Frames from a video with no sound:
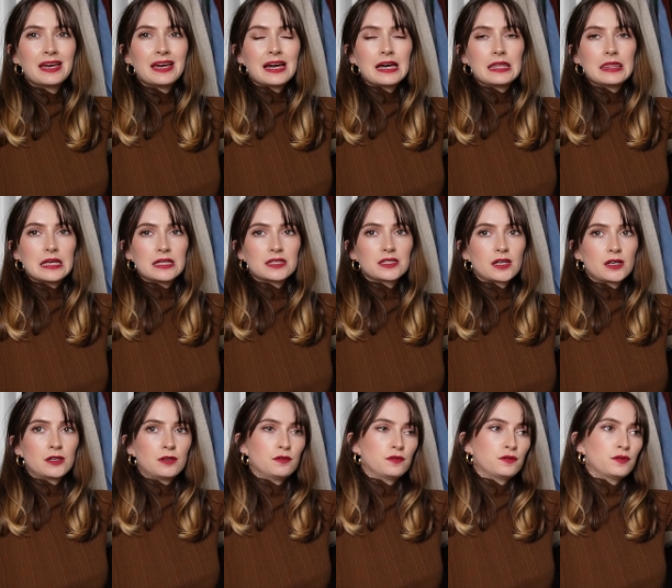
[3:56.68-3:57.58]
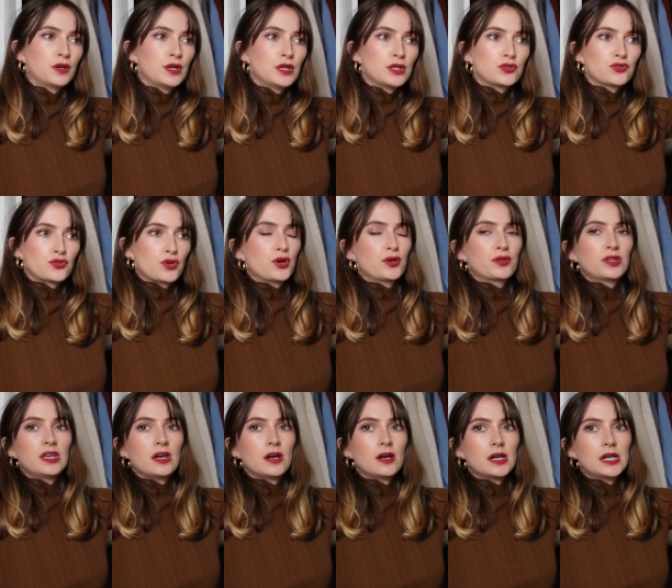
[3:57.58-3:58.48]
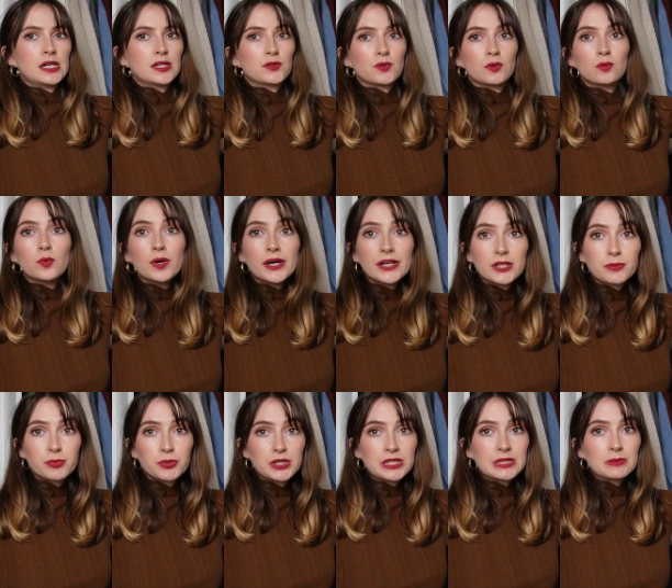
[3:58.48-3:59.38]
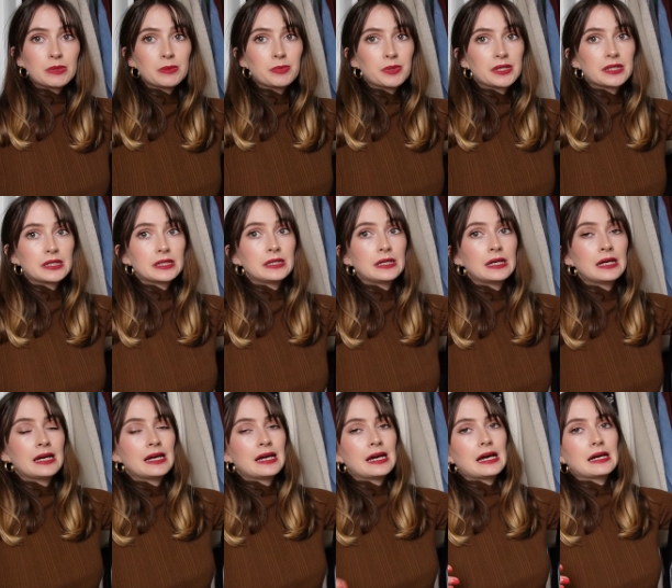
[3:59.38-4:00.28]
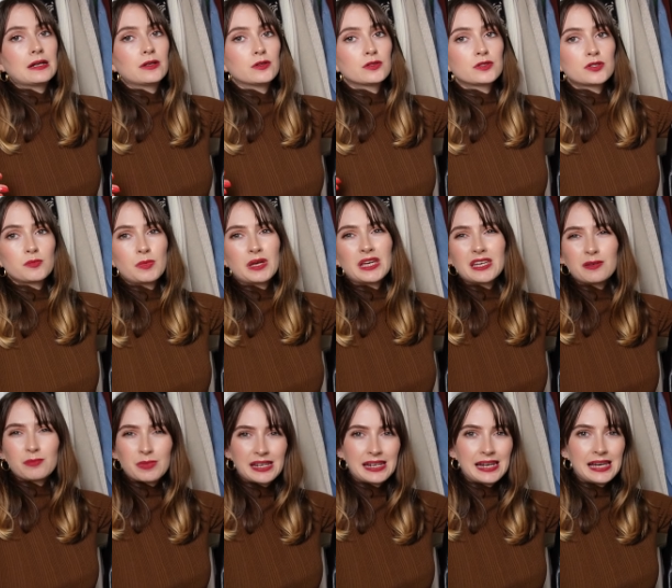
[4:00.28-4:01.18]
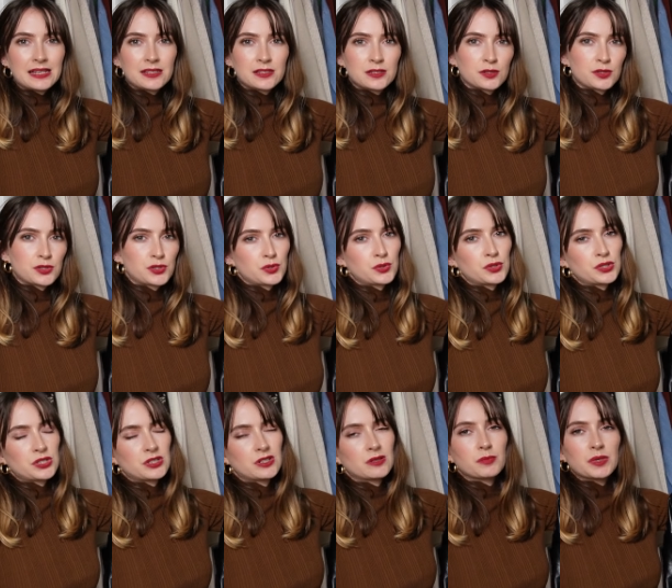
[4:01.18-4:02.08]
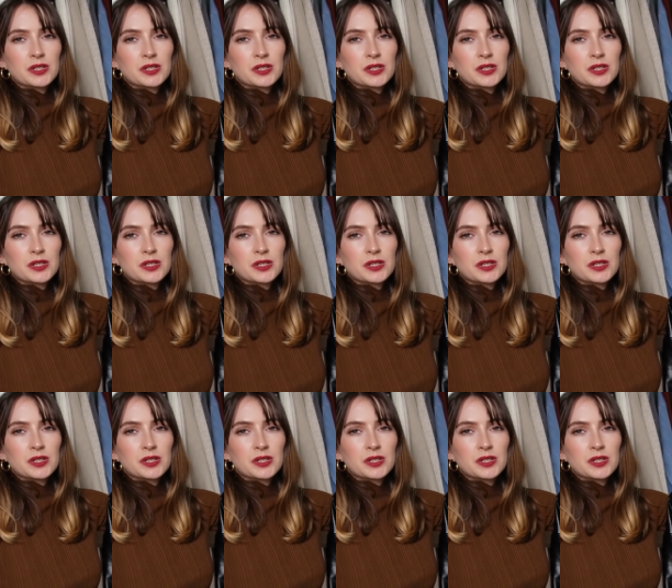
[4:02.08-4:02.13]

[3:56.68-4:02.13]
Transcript: and that's kind of drawing the eye to a wider point of my body and also making my legs look shorter and